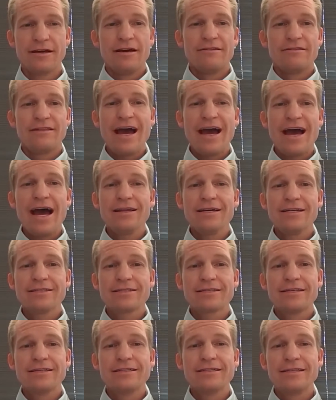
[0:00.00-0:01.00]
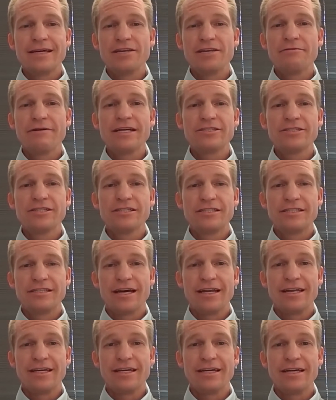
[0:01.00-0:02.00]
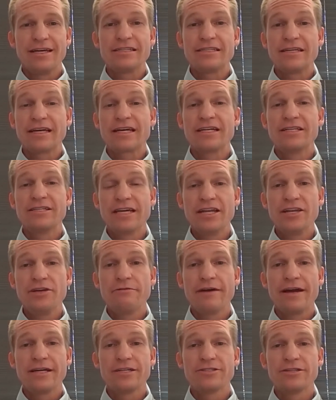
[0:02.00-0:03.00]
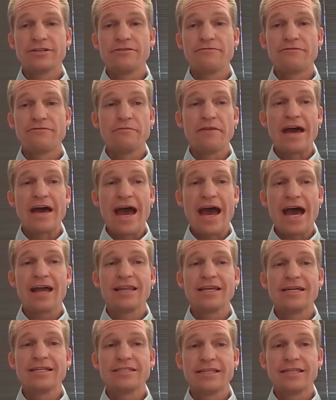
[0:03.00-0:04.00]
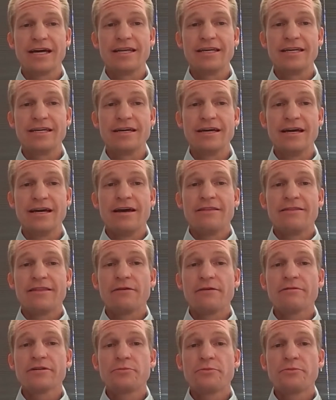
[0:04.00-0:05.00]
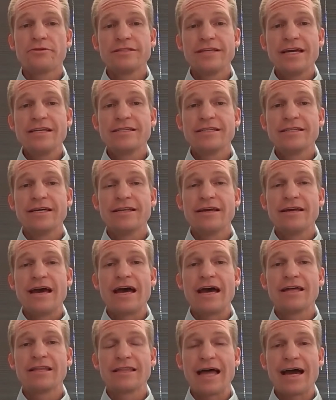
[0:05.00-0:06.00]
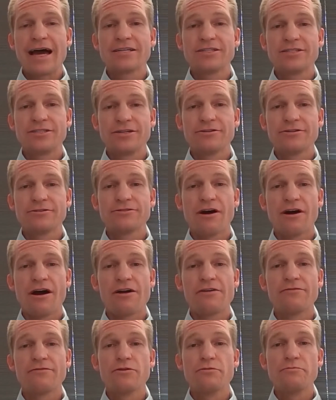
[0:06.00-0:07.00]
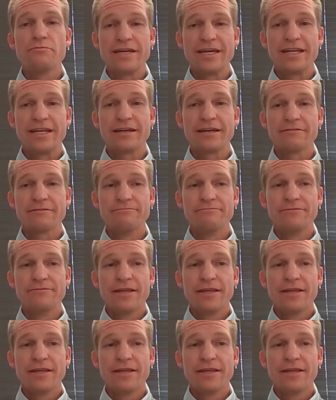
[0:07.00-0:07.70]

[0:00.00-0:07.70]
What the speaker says: The ATLAS continuation study is a continuation from the ATLAS study that was presented at last year's ARVO meeting